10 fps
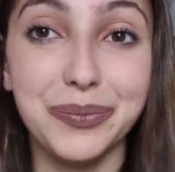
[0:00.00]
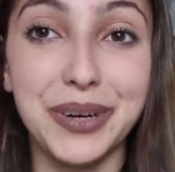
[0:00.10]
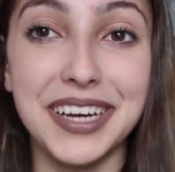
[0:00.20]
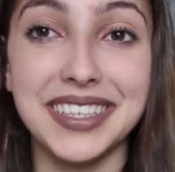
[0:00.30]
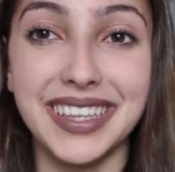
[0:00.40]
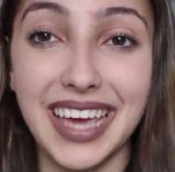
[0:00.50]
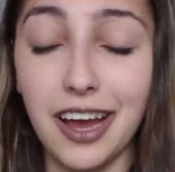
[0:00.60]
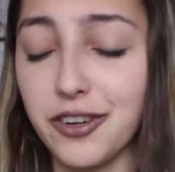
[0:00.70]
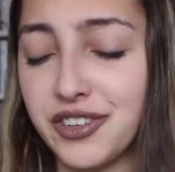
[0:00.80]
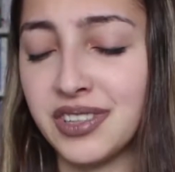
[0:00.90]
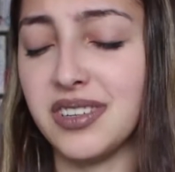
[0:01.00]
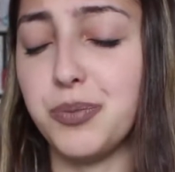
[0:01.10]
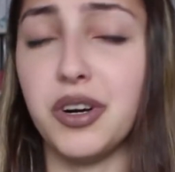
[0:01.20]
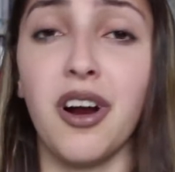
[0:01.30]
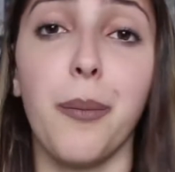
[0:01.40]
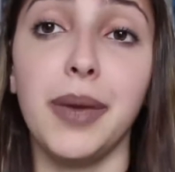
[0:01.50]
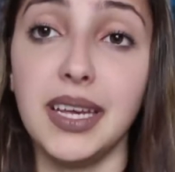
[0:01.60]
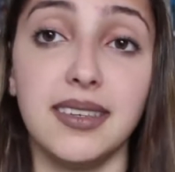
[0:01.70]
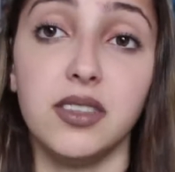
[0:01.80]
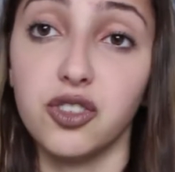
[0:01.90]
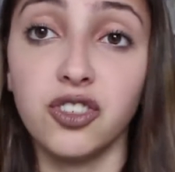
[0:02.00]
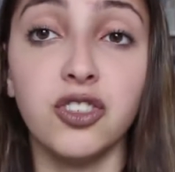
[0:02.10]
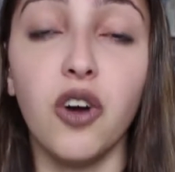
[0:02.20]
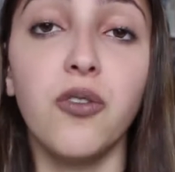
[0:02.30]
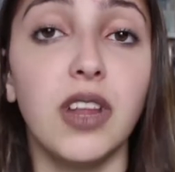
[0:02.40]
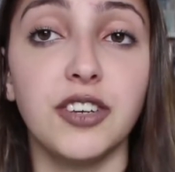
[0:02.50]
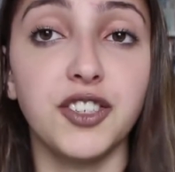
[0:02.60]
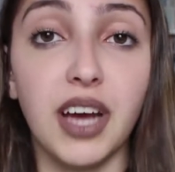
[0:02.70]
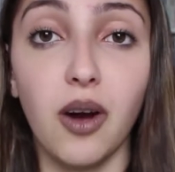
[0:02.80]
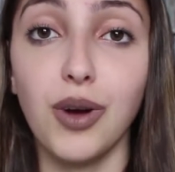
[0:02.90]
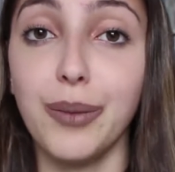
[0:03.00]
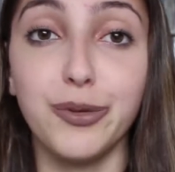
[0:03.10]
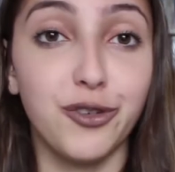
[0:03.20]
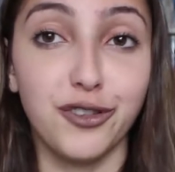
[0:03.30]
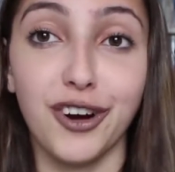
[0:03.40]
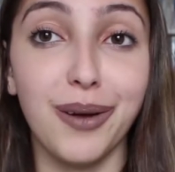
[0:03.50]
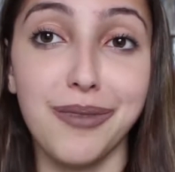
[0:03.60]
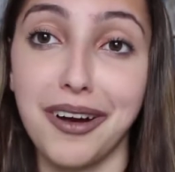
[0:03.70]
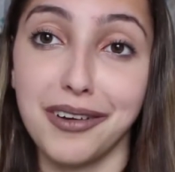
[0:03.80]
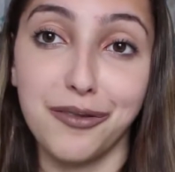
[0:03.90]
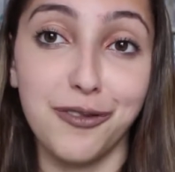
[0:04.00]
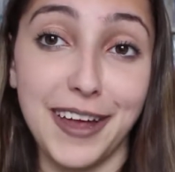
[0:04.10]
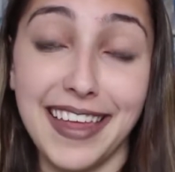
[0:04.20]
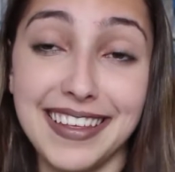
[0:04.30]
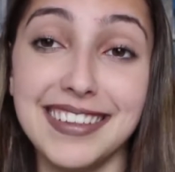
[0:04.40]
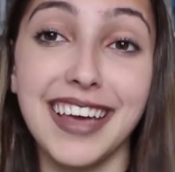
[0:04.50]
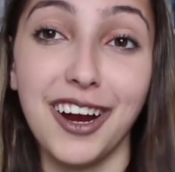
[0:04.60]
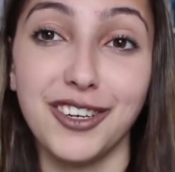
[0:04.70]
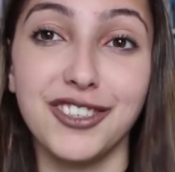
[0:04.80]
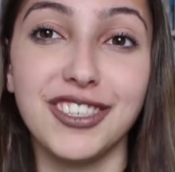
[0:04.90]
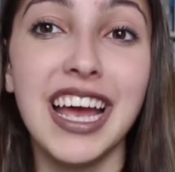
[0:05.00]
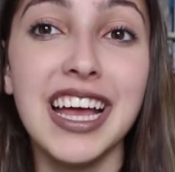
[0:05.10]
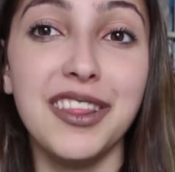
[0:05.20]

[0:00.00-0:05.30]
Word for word: but the characters in this book are amazing. They're so fleshed out. I'm sure I'm not going to forget these characters.